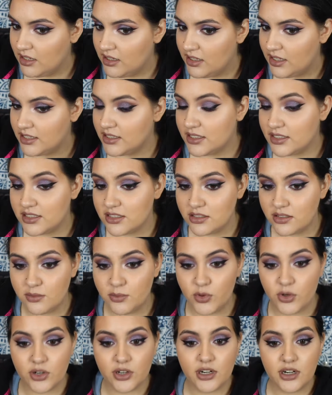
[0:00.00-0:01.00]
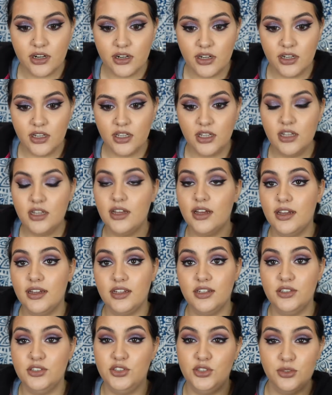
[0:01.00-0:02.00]
It does look more
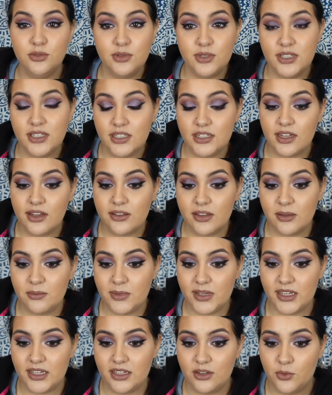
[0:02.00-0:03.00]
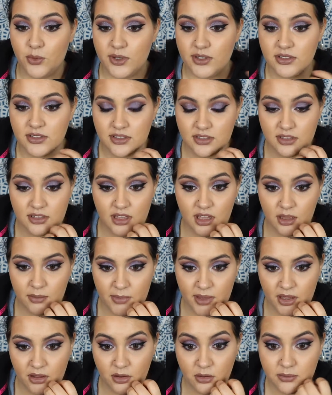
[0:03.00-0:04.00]
dewy now that my oils did come
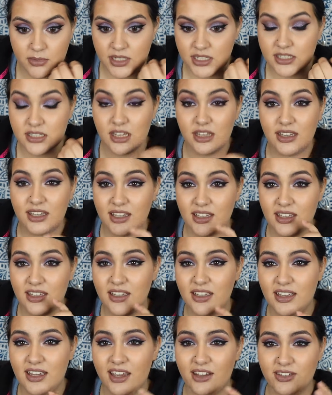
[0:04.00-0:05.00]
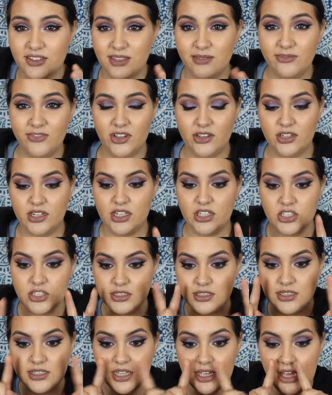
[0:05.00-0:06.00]
out, but it's not like how some
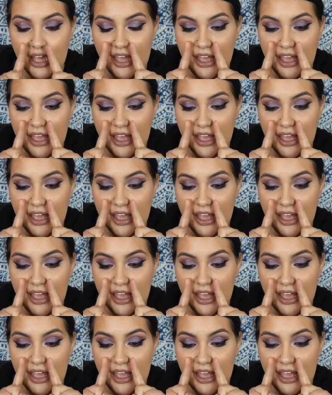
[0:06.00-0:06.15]
foundations